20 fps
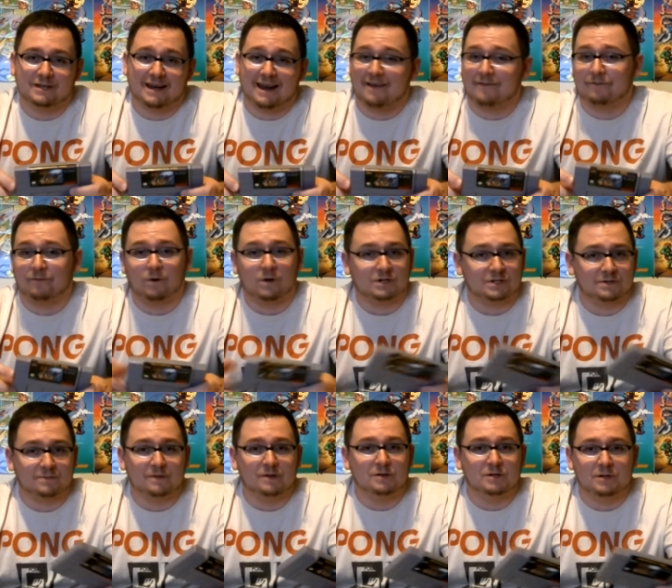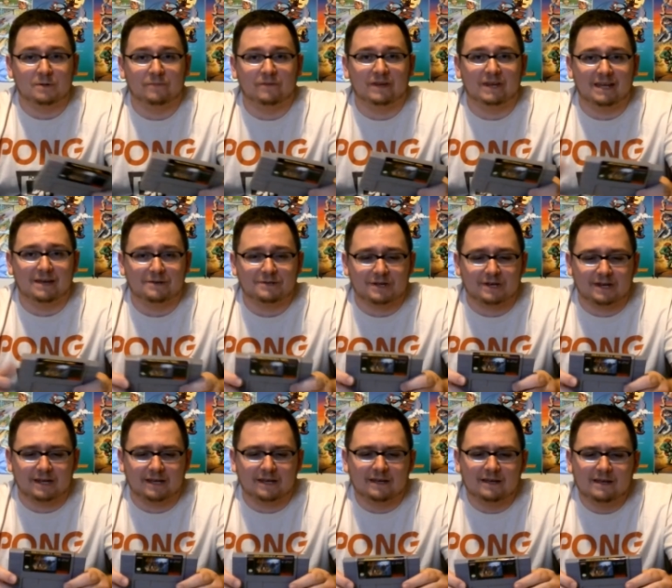and I've watched some YouTube videos
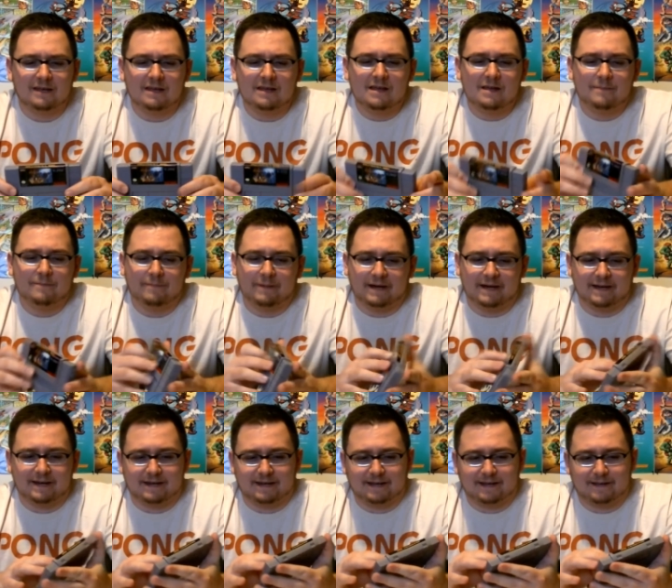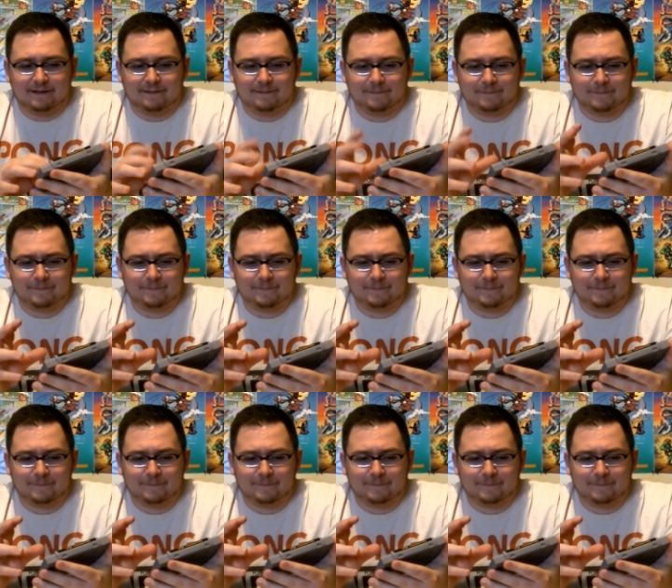on it, but uh,